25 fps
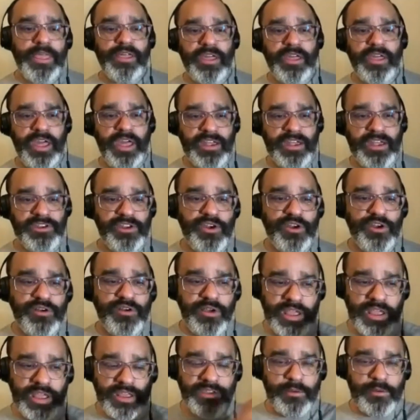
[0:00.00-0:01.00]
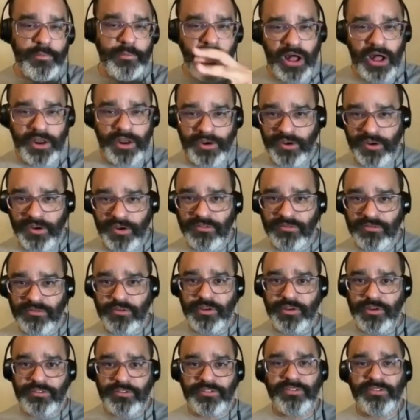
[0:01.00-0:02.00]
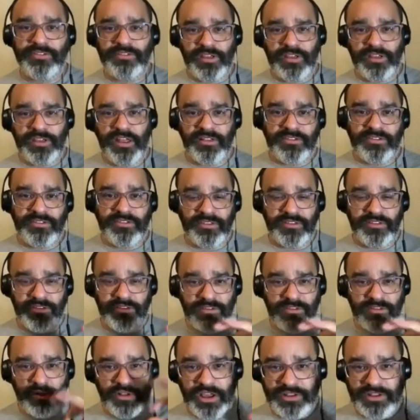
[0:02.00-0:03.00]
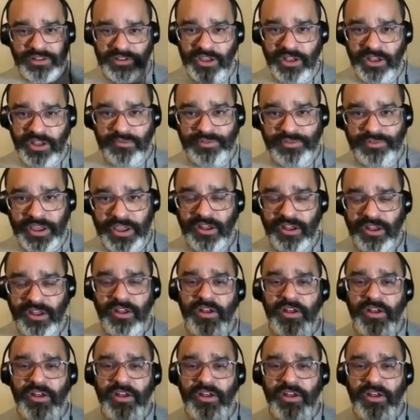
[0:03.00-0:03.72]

And in the modern Christian sense, is this whole idea of like